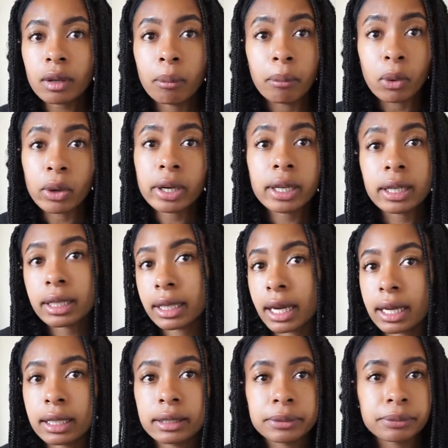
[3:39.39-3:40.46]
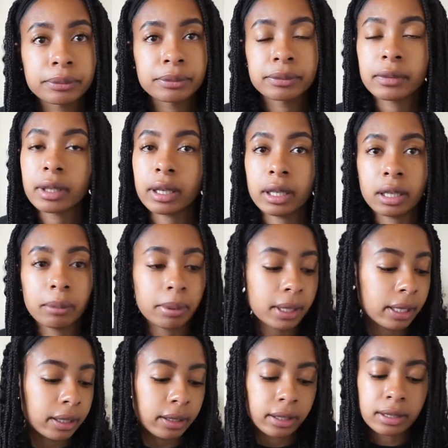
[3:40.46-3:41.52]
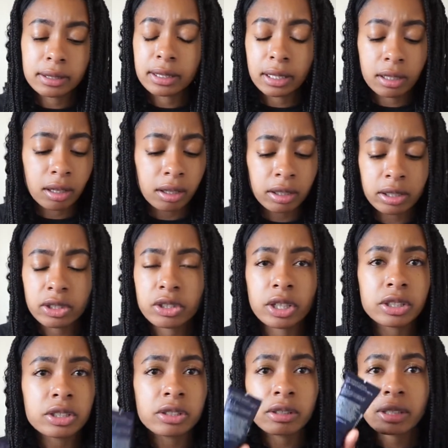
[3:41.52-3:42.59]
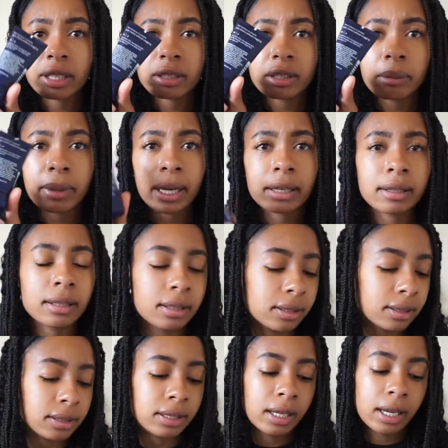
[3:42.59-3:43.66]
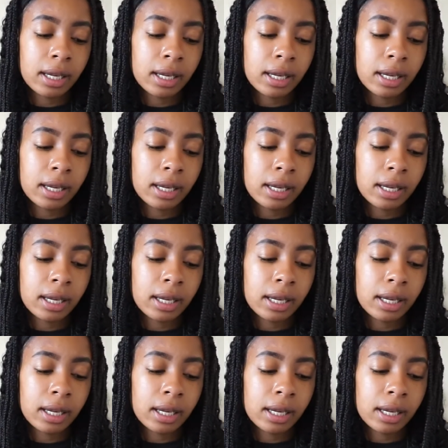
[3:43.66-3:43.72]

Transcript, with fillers: morning and night, and apply the things that all the instructions are on the back of these.